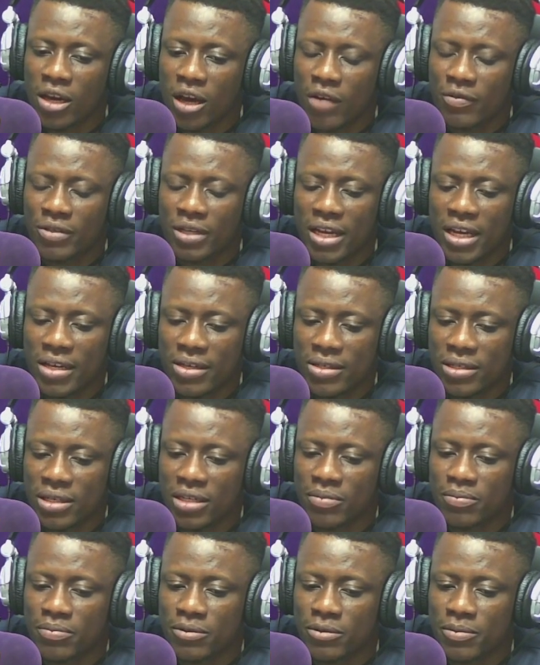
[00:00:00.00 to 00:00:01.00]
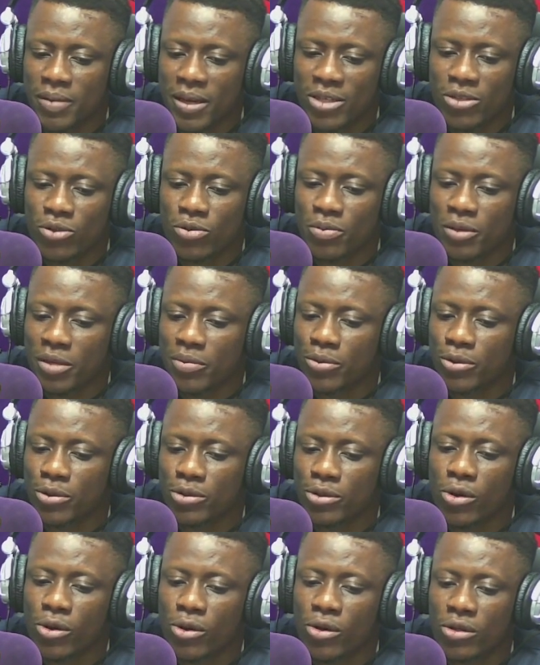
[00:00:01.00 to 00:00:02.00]
of the Lagos State Special
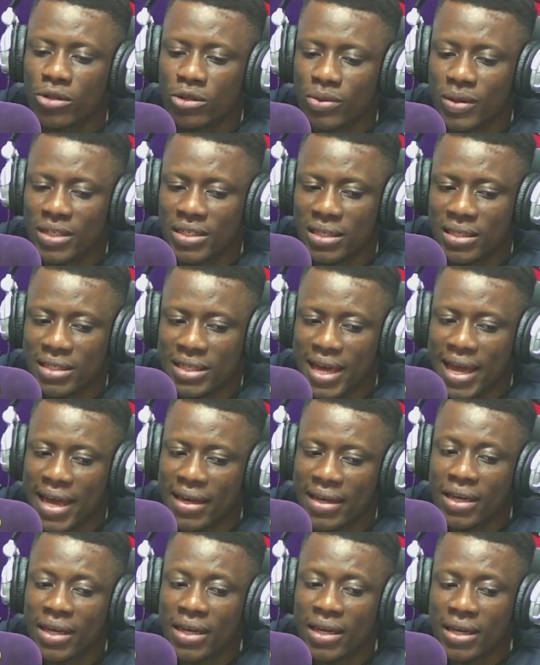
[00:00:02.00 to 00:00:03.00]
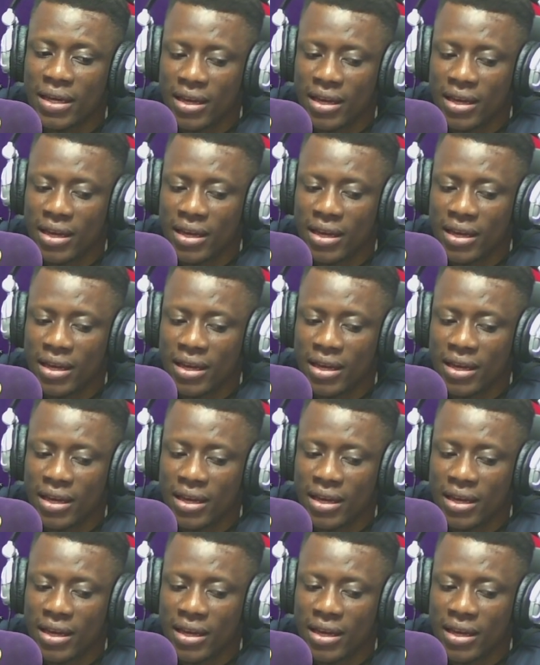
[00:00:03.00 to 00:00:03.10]
People's Law 2010,